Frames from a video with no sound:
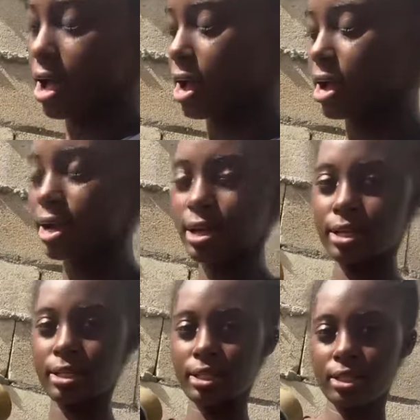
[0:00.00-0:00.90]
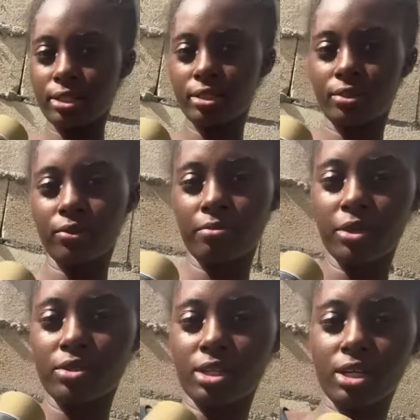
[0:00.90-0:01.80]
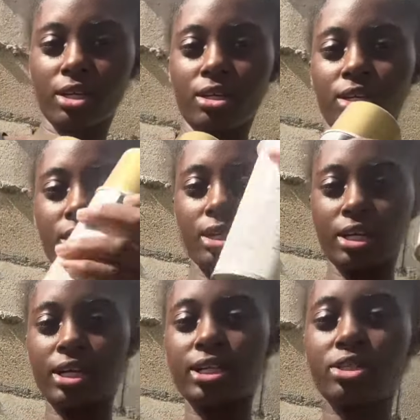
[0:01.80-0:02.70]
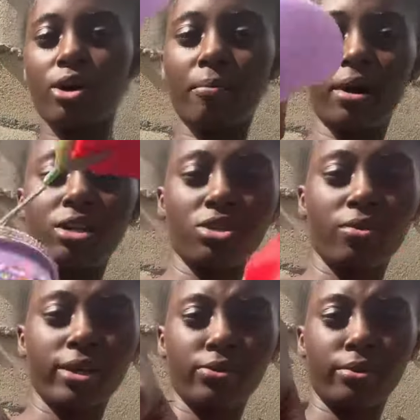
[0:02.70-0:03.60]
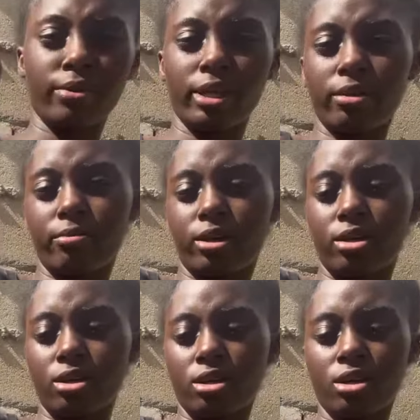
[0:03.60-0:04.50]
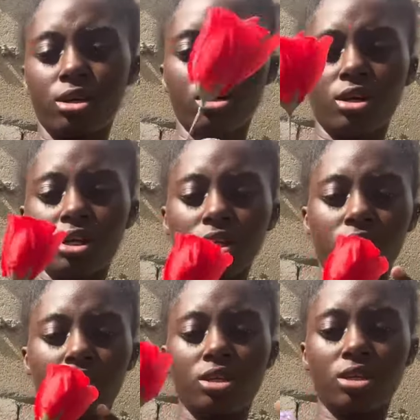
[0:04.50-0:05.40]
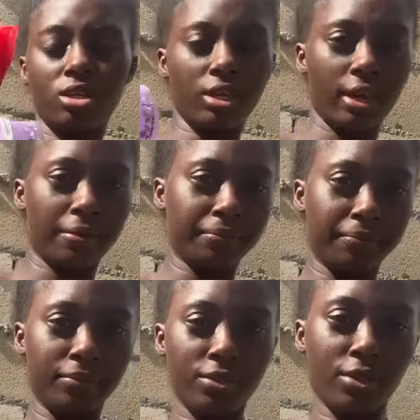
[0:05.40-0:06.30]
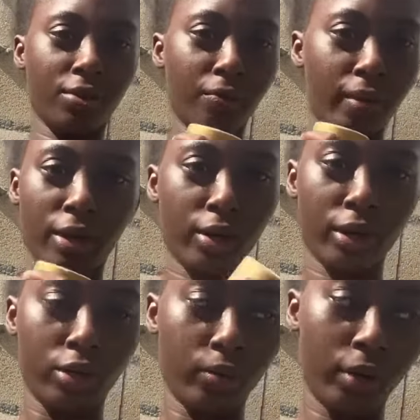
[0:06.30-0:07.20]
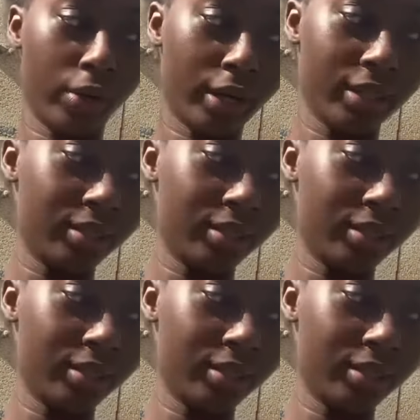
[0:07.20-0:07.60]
and we'll be using this arm. Also want to prevent them here. Yeah, so we're gonna do it all.